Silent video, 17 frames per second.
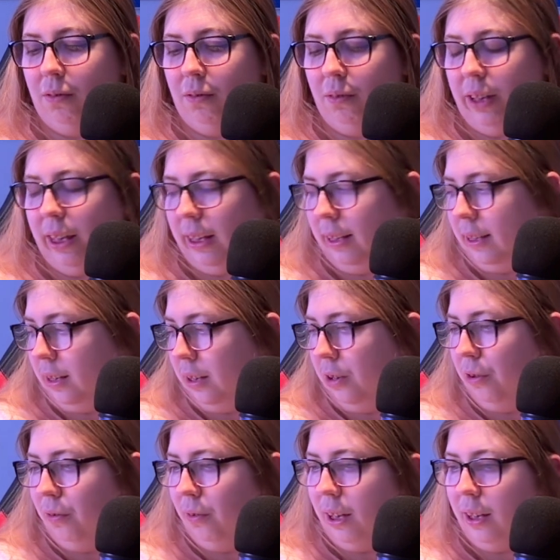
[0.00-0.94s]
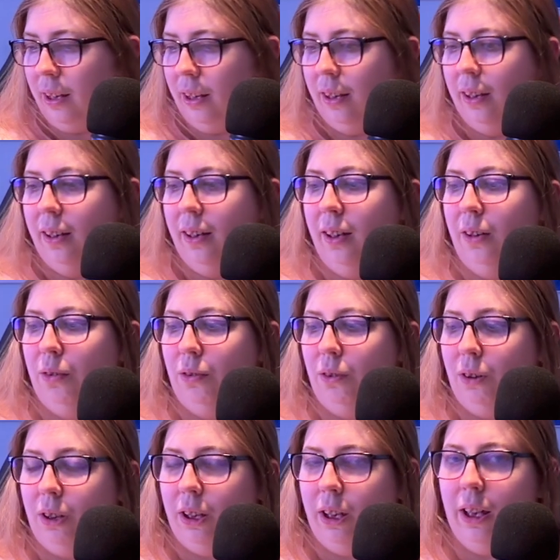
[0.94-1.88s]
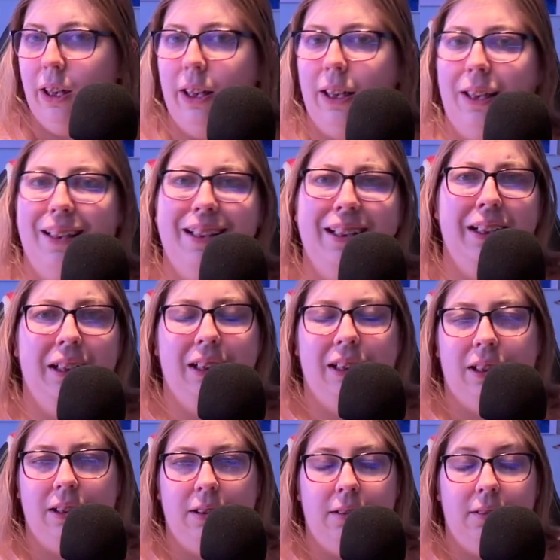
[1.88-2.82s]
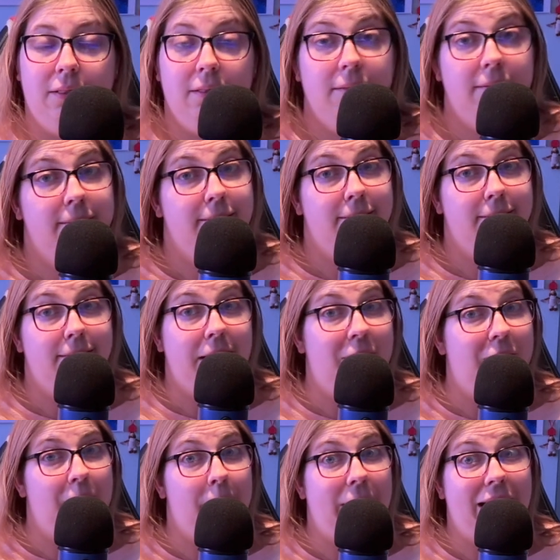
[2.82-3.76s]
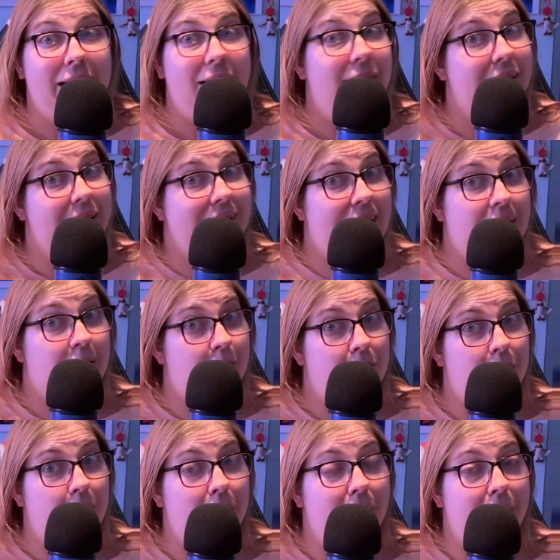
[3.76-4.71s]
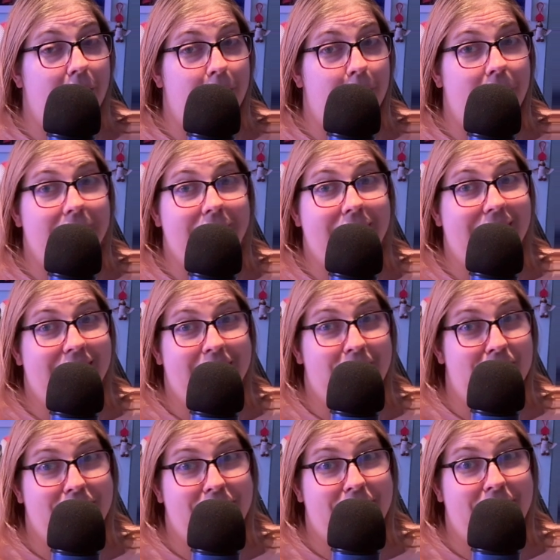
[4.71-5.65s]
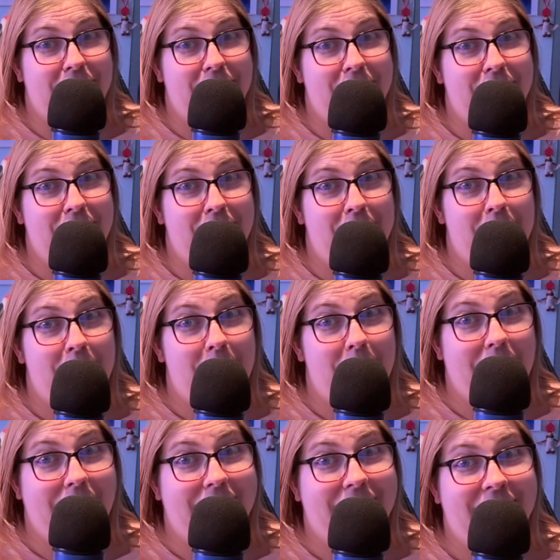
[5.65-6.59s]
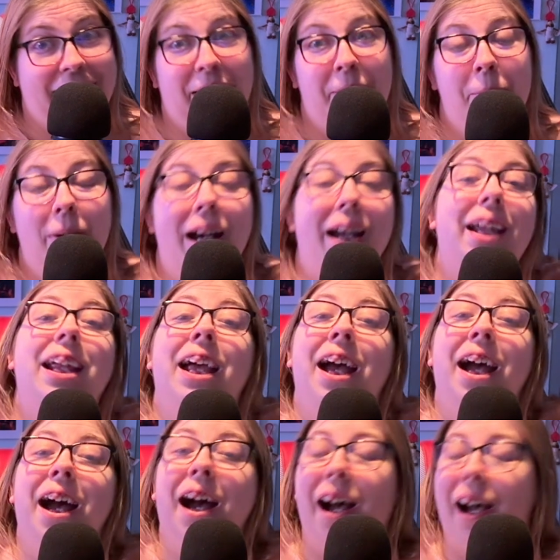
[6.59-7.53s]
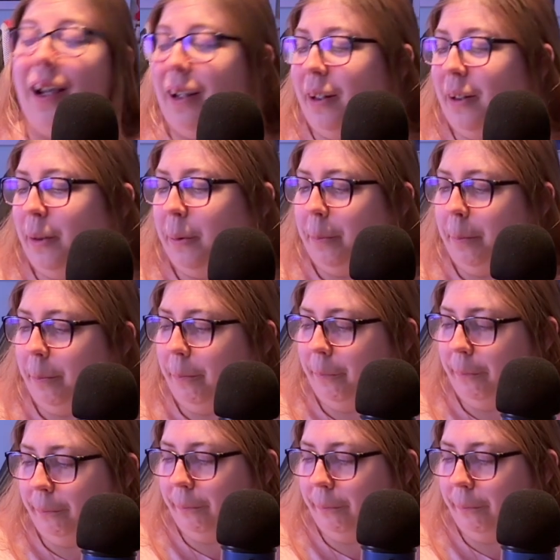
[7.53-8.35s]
like Cinderella and Aurora, and if I'm being honest, I don't know what other ones. Those are the only two I'm opening today. But it